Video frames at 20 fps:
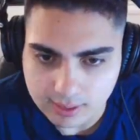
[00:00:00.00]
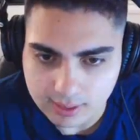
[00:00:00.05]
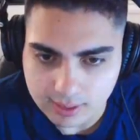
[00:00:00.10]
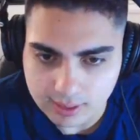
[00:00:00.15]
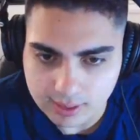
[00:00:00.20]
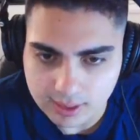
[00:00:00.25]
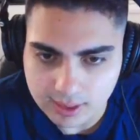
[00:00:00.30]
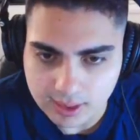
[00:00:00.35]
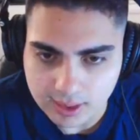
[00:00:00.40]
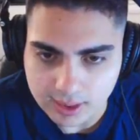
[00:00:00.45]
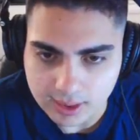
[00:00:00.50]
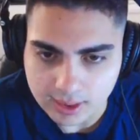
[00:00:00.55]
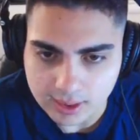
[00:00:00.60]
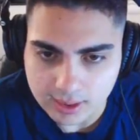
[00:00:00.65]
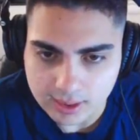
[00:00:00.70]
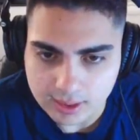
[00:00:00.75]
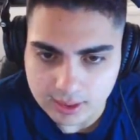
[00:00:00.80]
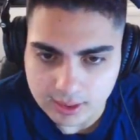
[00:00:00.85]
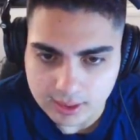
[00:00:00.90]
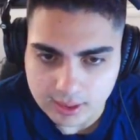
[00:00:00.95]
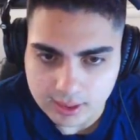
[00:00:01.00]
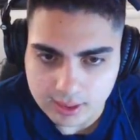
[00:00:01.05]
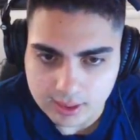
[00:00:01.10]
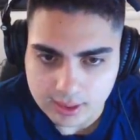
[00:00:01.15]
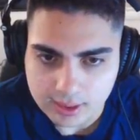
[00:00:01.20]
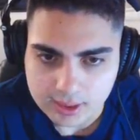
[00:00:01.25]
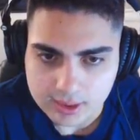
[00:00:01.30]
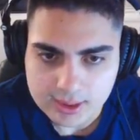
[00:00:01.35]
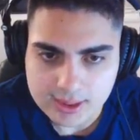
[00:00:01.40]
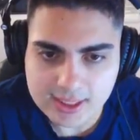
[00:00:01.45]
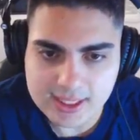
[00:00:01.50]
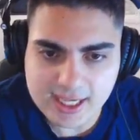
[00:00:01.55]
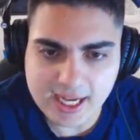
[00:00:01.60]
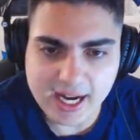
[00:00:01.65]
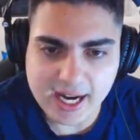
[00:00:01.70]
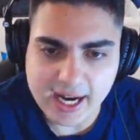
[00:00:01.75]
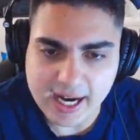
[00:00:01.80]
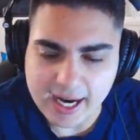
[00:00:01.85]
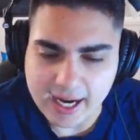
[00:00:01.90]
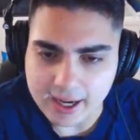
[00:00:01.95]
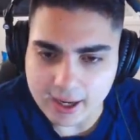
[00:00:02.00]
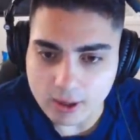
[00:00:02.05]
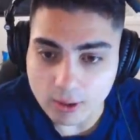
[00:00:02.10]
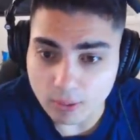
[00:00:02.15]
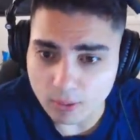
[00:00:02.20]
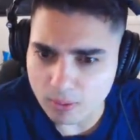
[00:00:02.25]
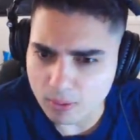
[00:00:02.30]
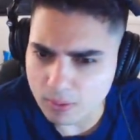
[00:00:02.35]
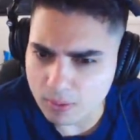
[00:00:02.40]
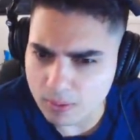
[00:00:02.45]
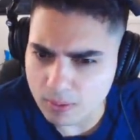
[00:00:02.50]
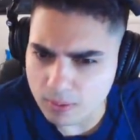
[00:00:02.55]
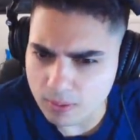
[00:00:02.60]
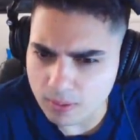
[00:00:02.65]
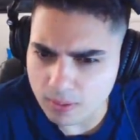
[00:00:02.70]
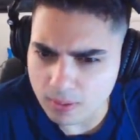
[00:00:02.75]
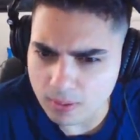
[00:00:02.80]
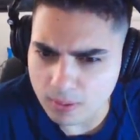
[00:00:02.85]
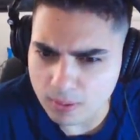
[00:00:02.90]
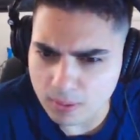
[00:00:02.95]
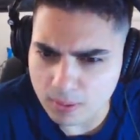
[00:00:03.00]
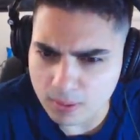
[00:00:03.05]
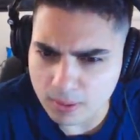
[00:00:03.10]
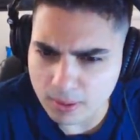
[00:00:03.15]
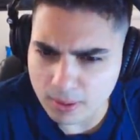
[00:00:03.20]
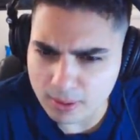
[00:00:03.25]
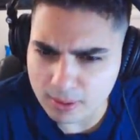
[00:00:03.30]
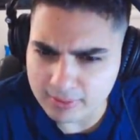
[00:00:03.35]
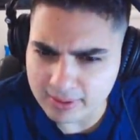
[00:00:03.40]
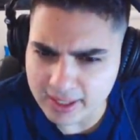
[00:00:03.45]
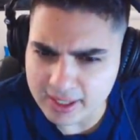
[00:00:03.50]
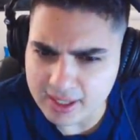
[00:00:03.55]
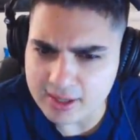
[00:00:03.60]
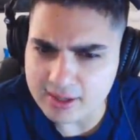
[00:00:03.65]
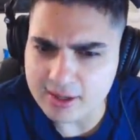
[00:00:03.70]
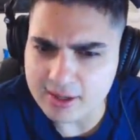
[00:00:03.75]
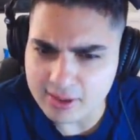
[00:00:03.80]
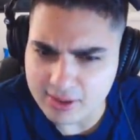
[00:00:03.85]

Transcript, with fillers: Yeah. Yeah. Ooh. Running in the